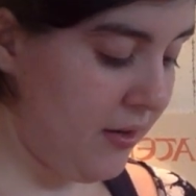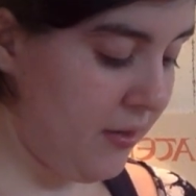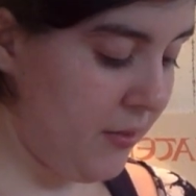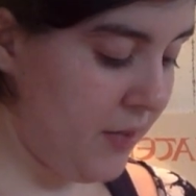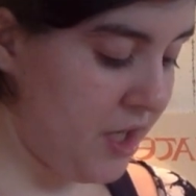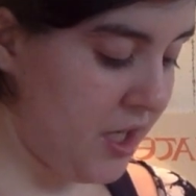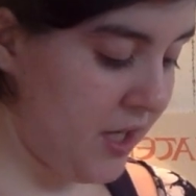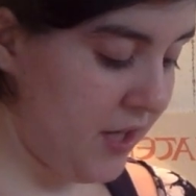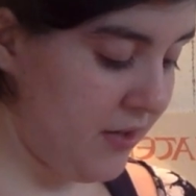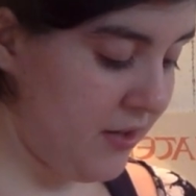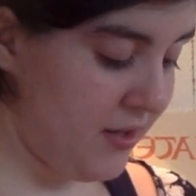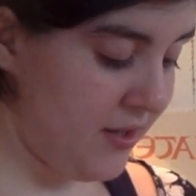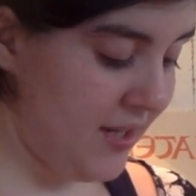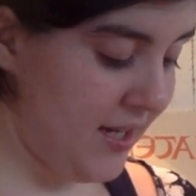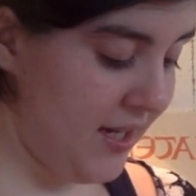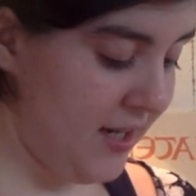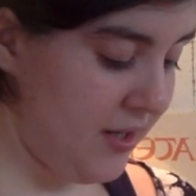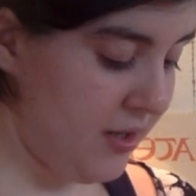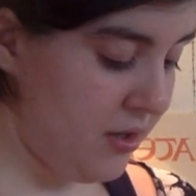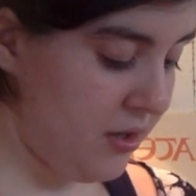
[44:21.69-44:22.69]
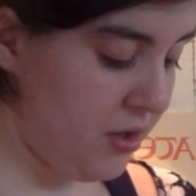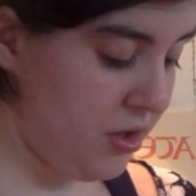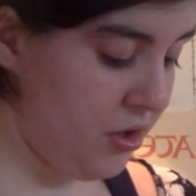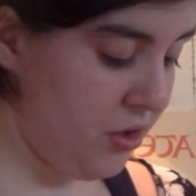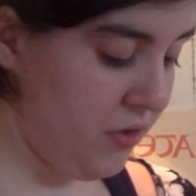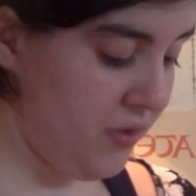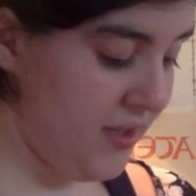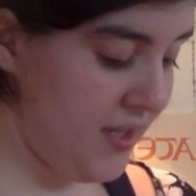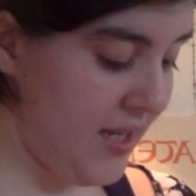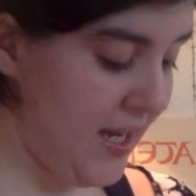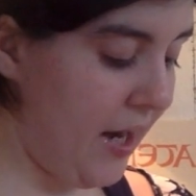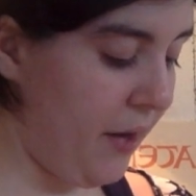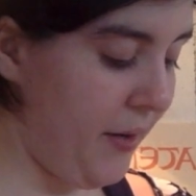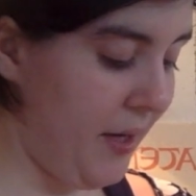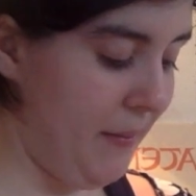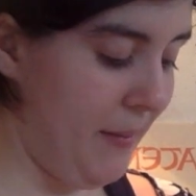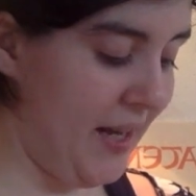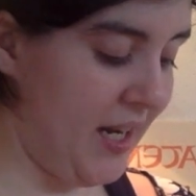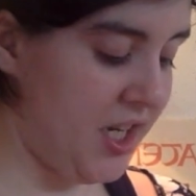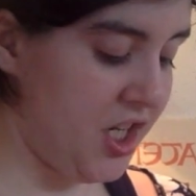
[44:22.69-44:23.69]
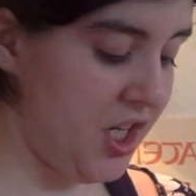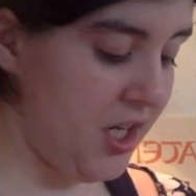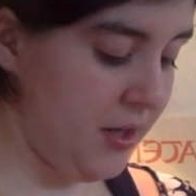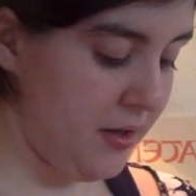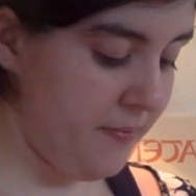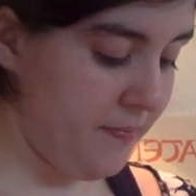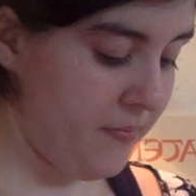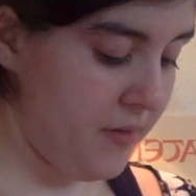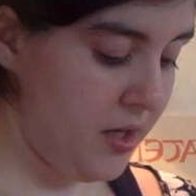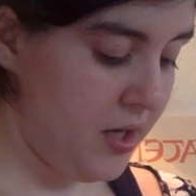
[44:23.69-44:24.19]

we shall see soon see how he managed it.